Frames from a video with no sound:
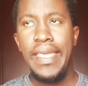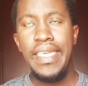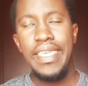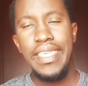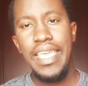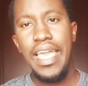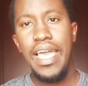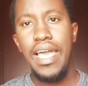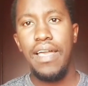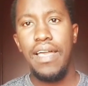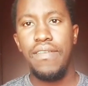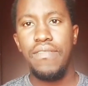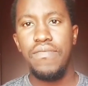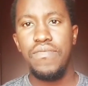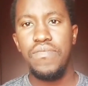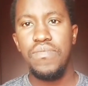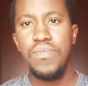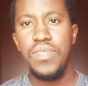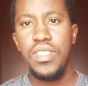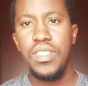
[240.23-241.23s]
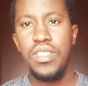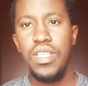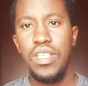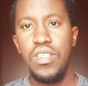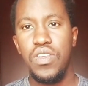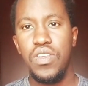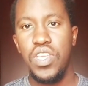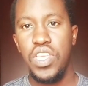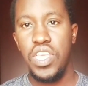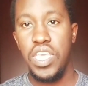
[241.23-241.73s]
yeah.
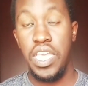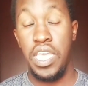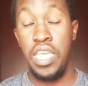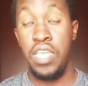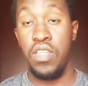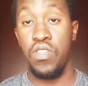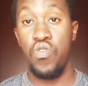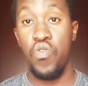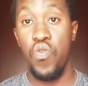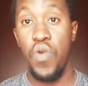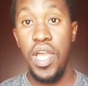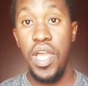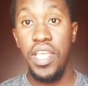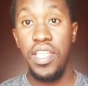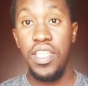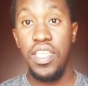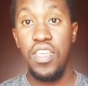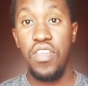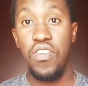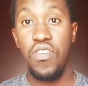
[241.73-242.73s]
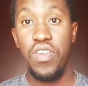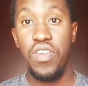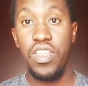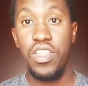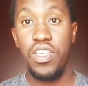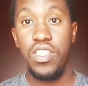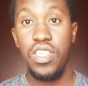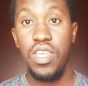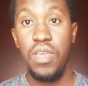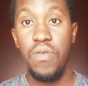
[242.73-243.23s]
Do I think you can
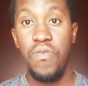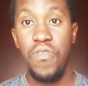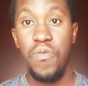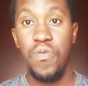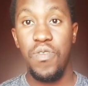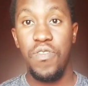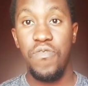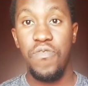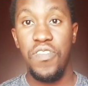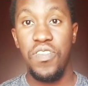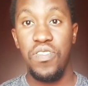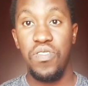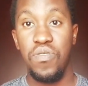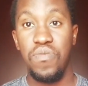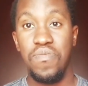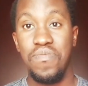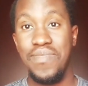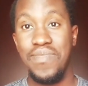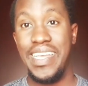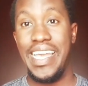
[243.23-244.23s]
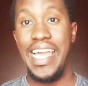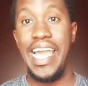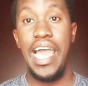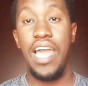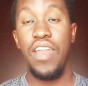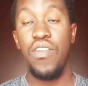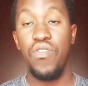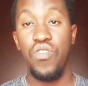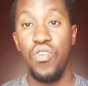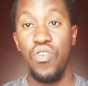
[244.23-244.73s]
escape from the friend zone? I
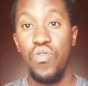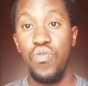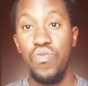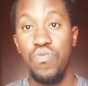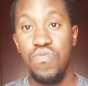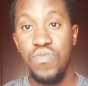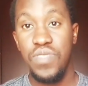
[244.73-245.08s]
don't know.